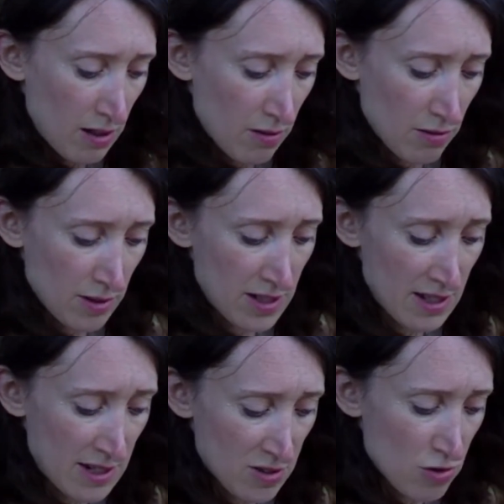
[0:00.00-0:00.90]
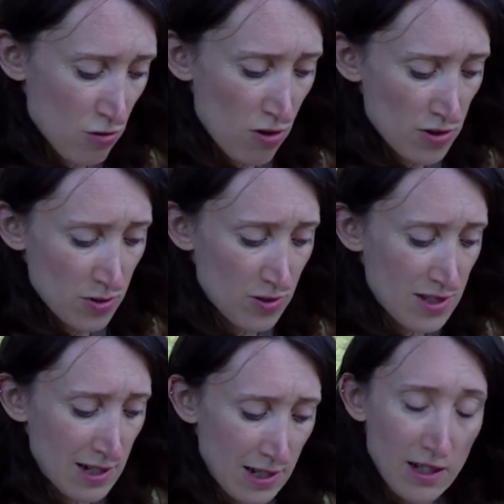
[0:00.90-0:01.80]
or as dross or
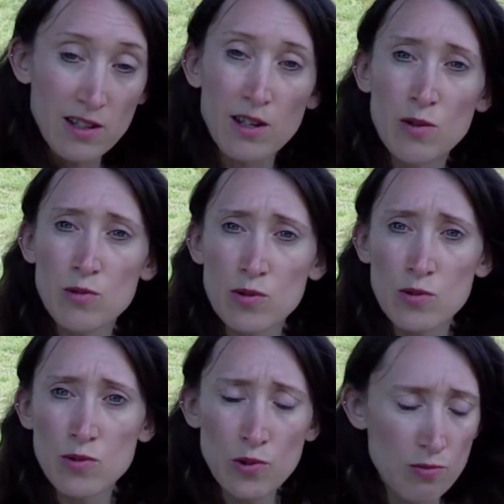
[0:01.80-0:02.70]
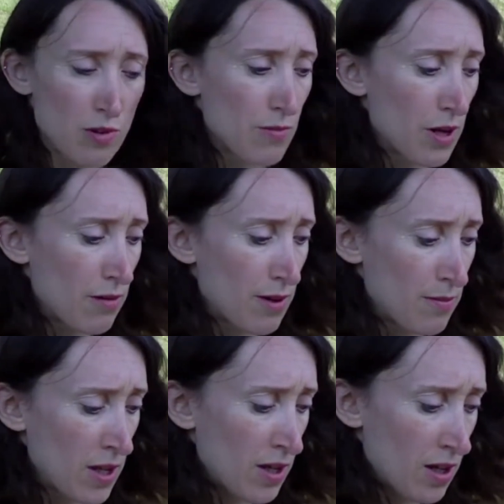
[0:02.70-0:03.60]
slag in the Old Norse rune poem,